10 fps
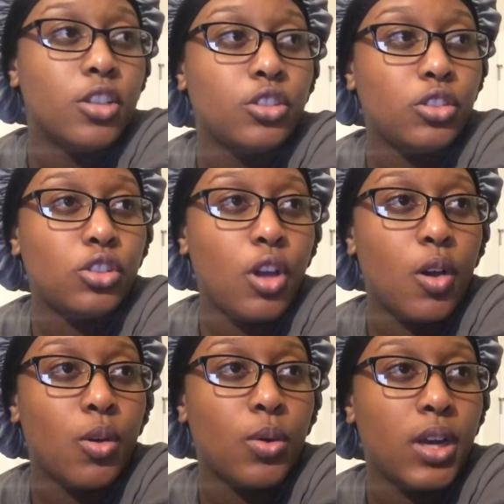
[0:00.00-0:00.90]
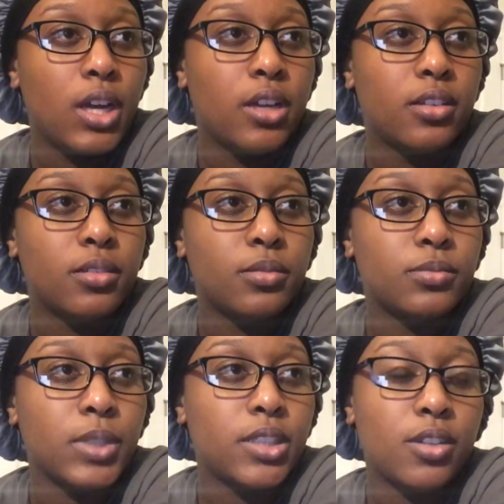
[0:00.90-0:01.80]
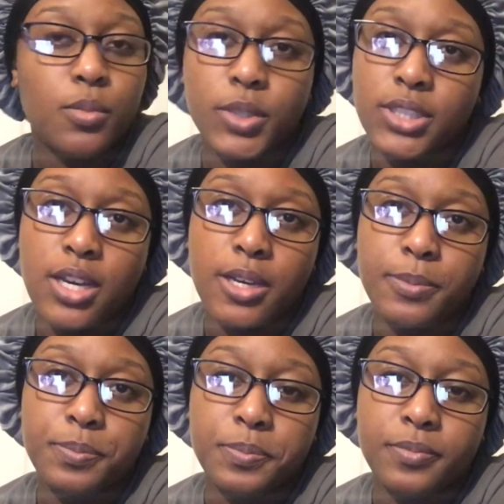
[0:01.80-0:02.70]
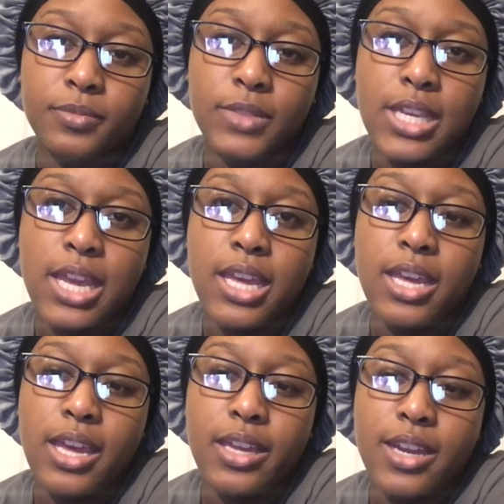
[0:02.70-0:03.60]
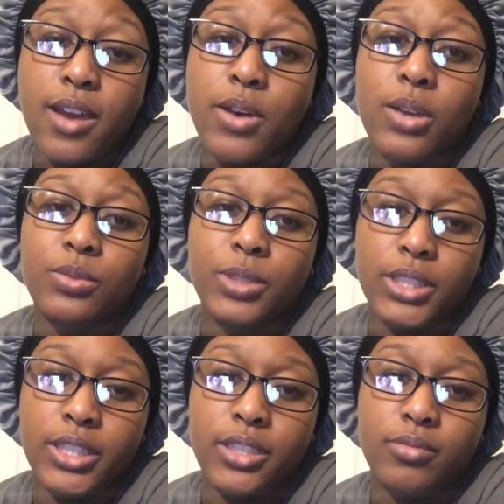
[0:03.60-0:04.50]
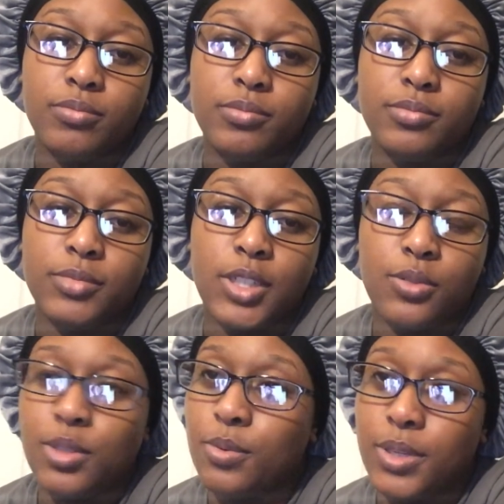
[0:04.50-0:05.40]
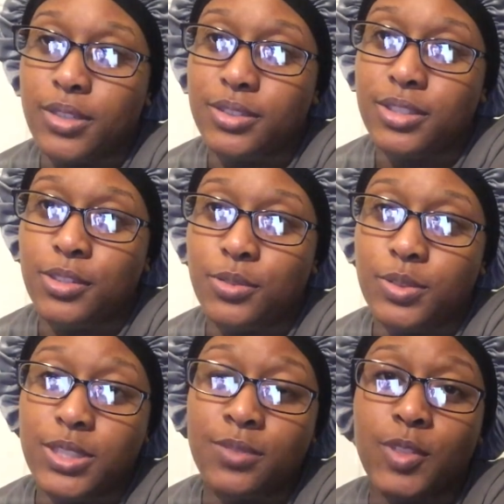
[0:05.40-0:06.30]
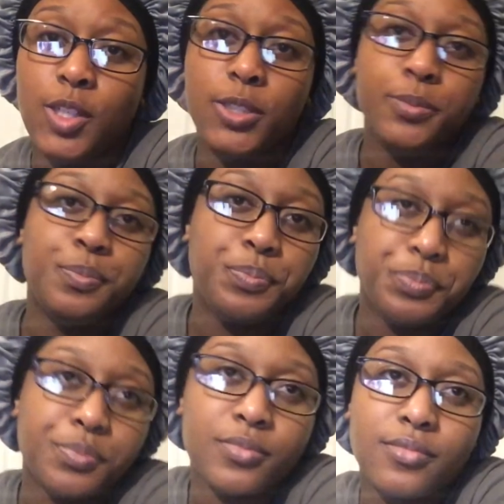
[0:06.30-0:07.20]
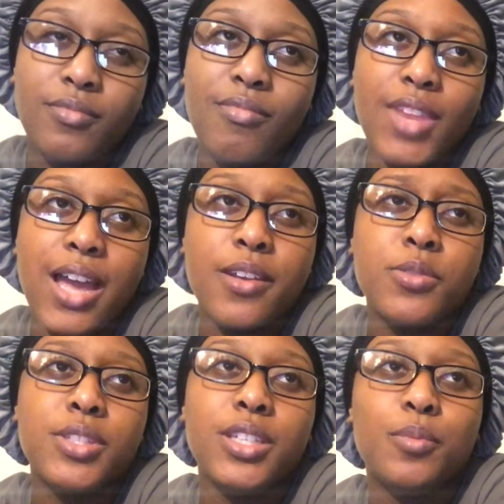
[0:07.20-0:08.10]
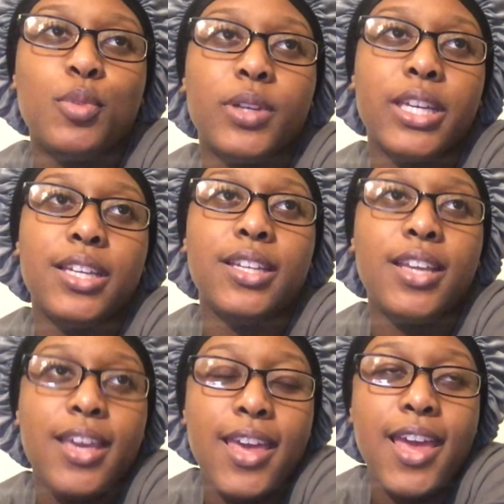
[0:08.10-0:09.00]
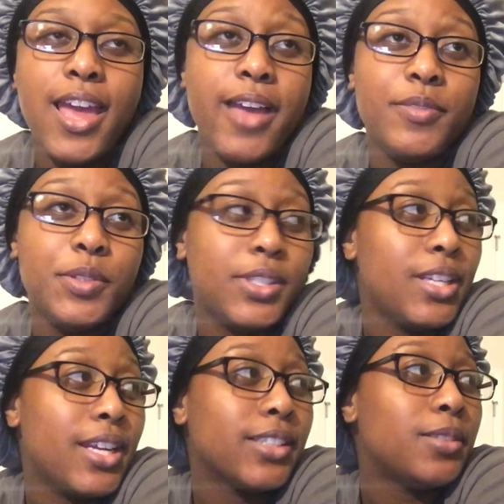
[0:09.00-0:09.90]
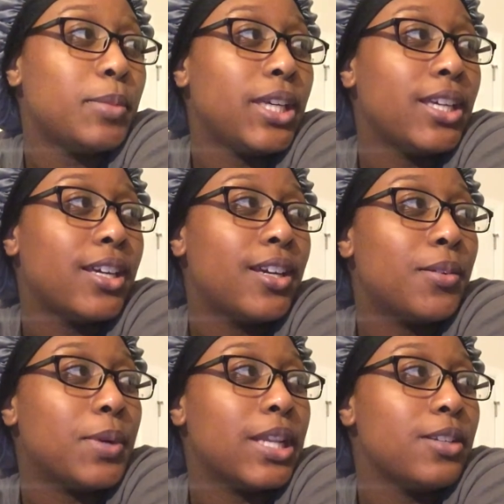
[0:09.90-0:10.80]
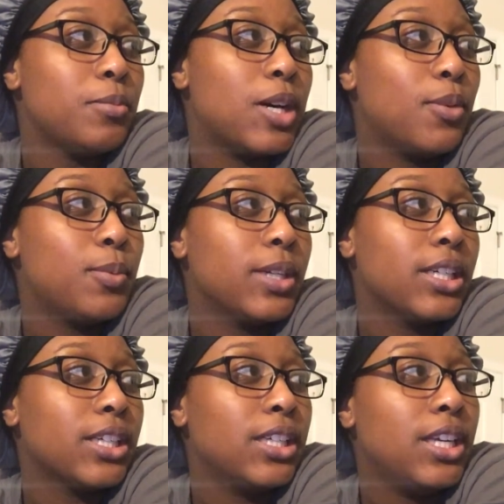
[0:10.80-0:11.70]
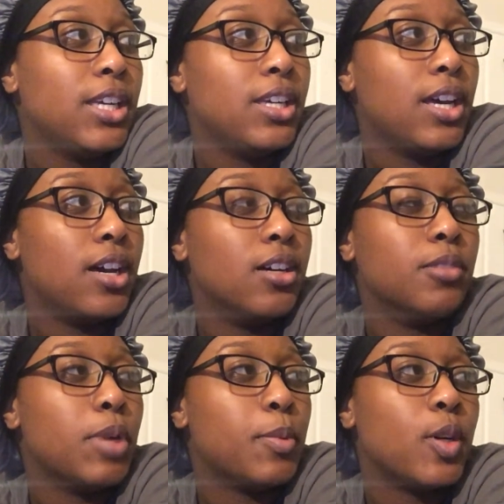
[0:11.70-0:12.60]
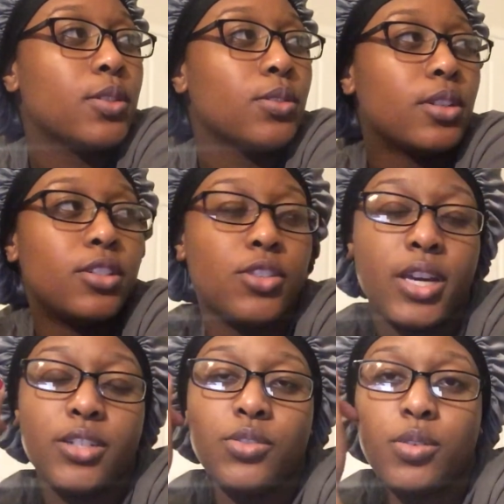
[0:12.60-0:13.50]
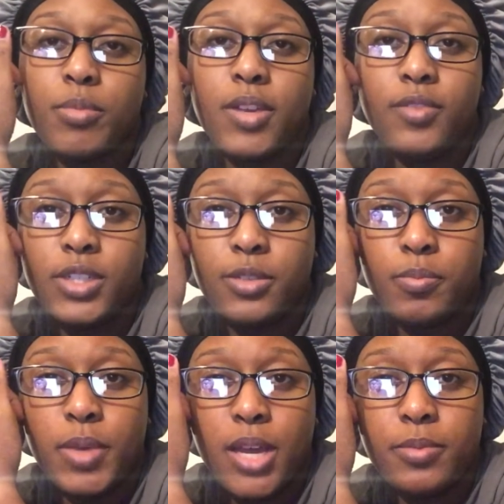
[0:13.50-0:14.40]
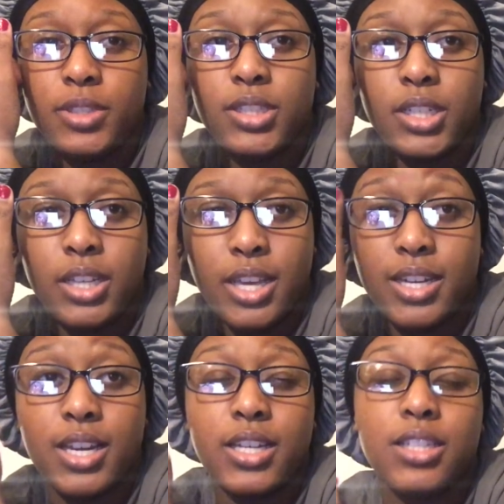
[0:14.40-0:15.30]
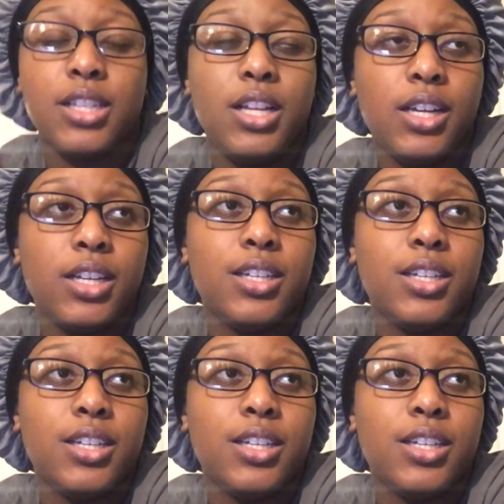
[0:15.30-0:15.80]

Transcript: So it's homework time, and now I really don't know what else to do for this vlog. I don't see a point in having you sit next to me while I do my homework. I'm also gonna try to join my friend's Bible study at 9 o'clock,